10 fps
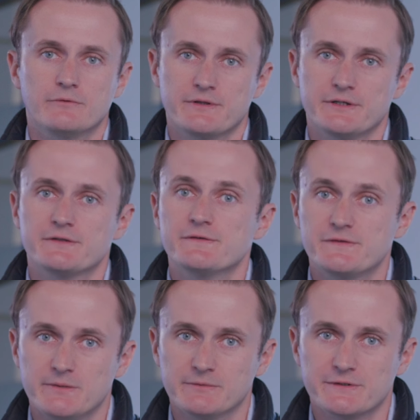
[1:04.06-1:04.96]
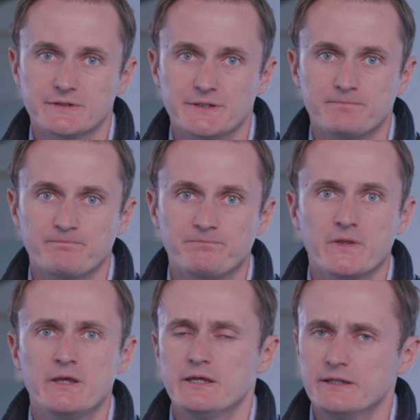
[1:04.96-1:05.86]
with it seamlessly.
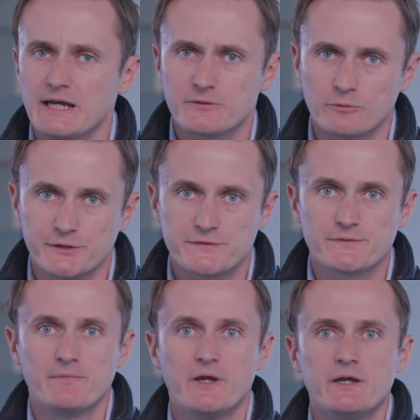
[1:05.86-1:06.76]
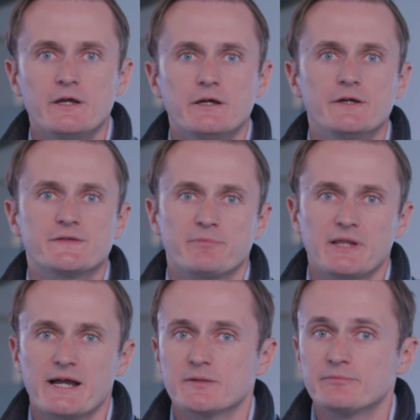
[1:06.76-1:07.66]
In other words, it's a
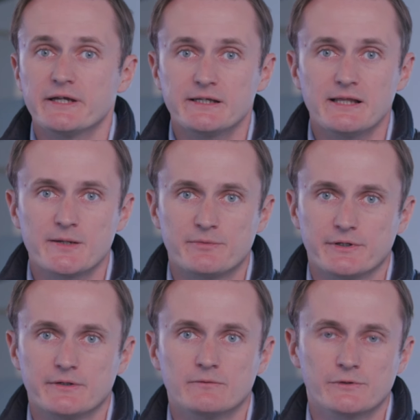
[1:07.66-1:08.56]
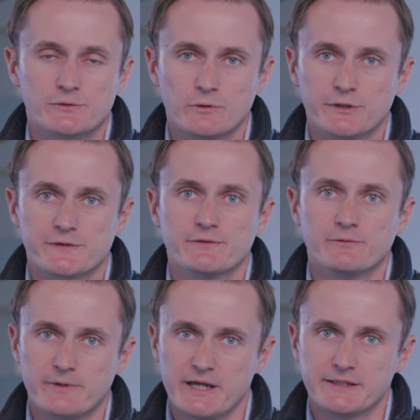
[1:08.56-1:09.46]
plug-and-play library which works
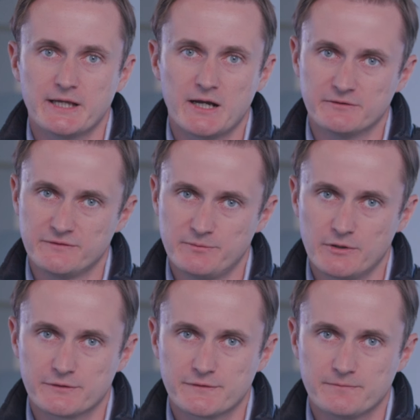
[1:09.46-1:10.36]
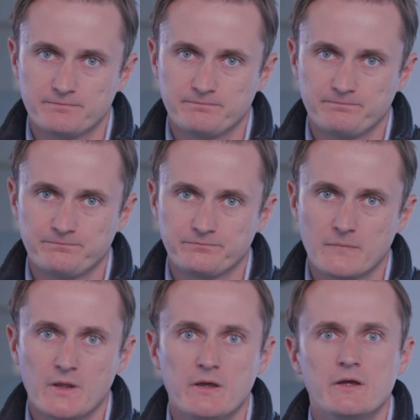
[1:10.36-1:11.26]
right out of the box.
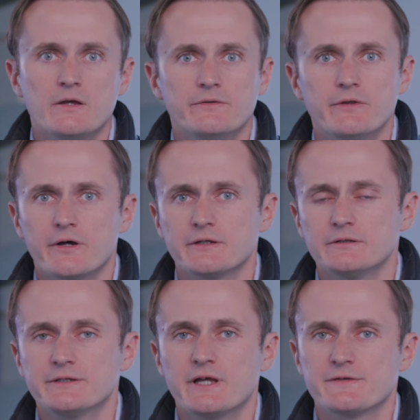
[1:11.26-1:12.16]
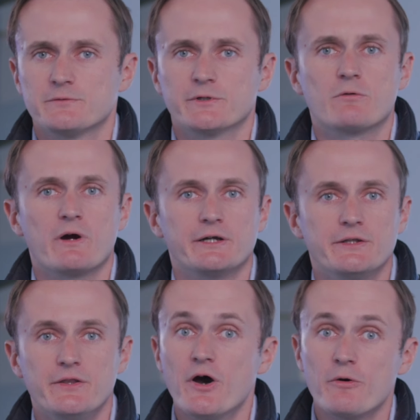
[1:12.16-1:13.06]
Not only does it require
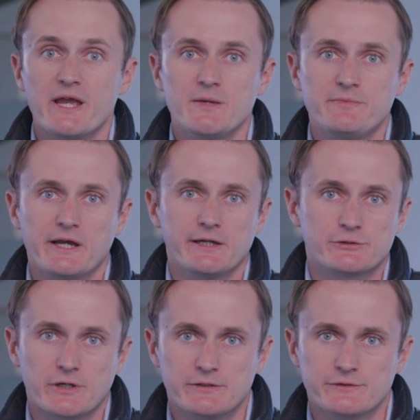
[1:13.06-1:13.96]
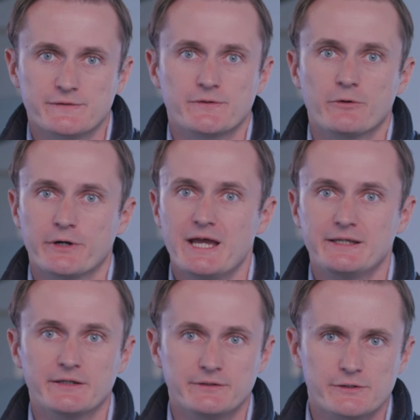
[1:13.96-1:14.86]
no API changes or
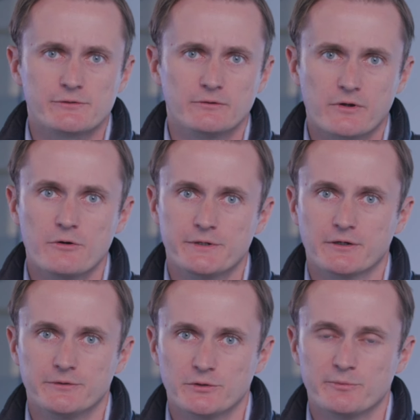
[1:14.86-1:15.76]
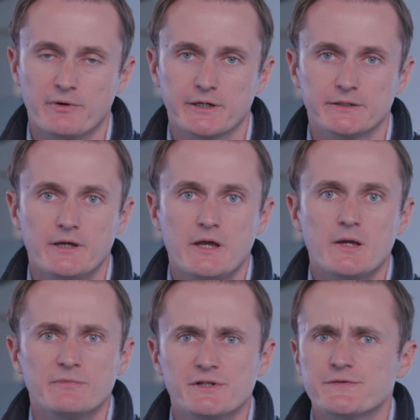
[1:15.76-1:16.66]
any additional coding on your part,
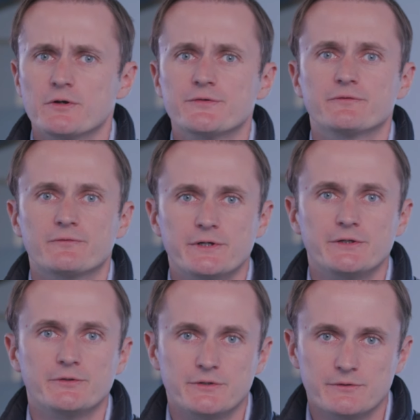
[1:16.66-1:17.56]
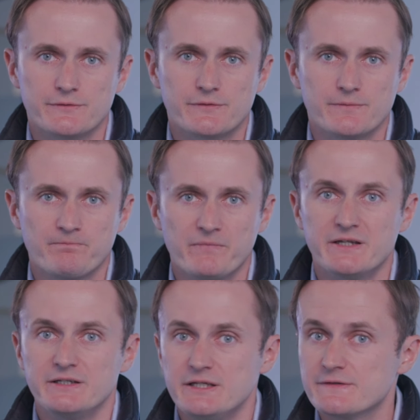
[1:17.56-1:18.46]
but it's also free to use
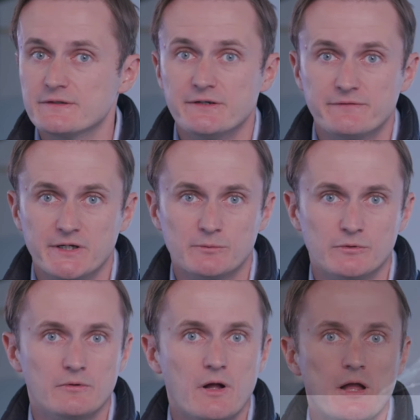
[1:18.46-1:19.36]
and easily available